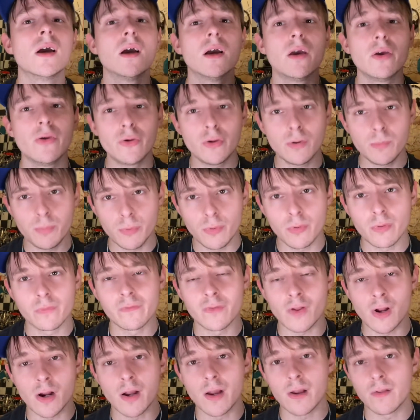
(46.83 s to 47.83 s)
You can pre-order over
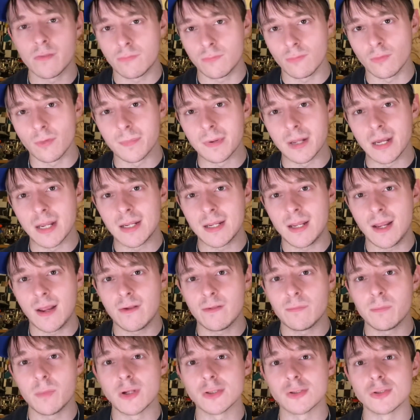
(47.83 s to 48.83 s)
there at Circuit
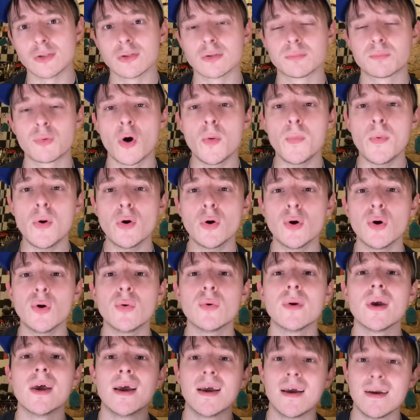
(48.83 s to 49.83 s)
Diecast. Make sure you use promo
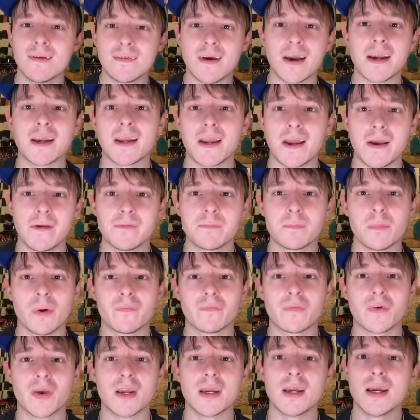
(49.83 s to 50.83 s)
code
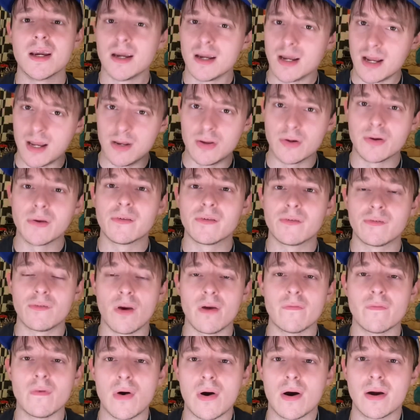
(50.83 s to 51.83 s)
DiecastBuffet, and you can
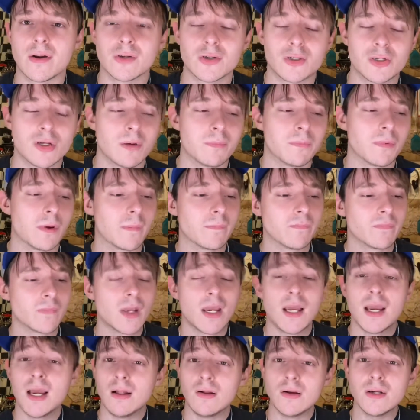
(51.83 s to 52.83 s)
save on shipping.
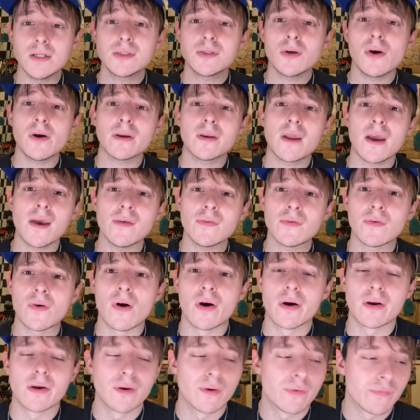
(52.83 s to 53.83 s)
Let's talk
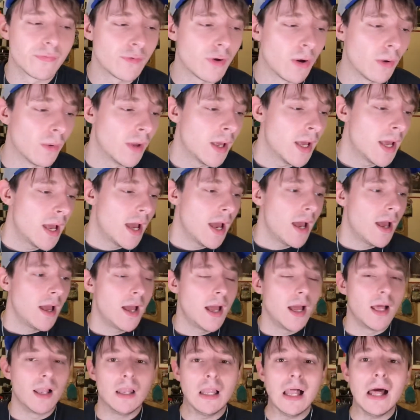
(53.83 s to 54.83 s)
NASCAR here. So,
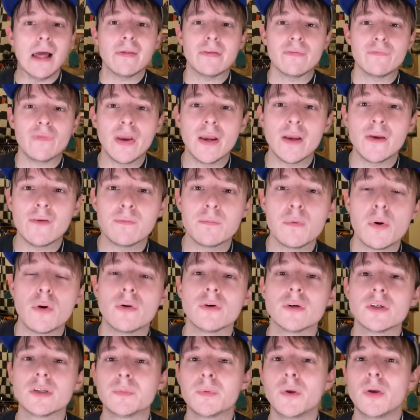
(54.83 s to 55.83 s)
Las Vegas
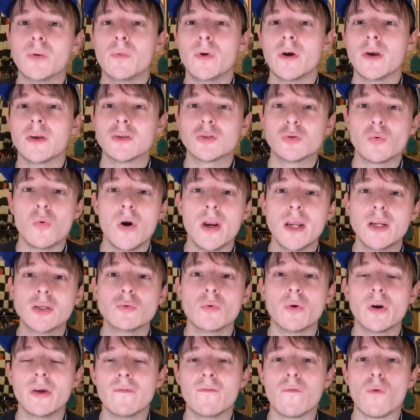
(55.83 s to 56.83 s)
Motor Speedway's
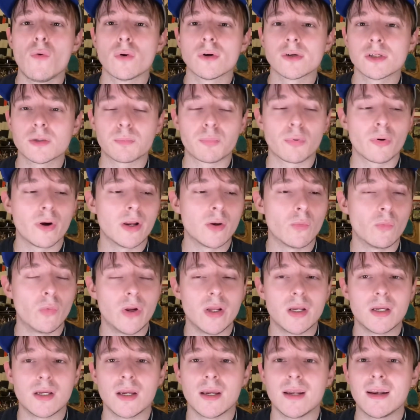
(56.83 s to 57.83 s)
2024 spring
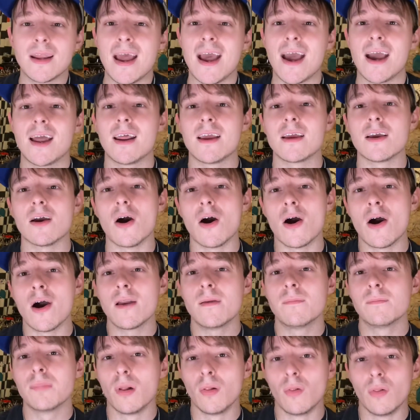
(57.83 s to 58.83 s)
weekend had an
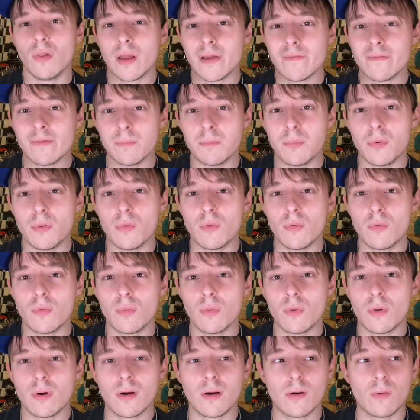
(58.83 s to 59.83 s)

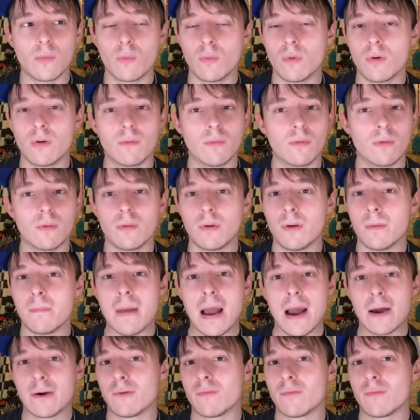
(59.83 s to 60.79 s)
unbelievable amount of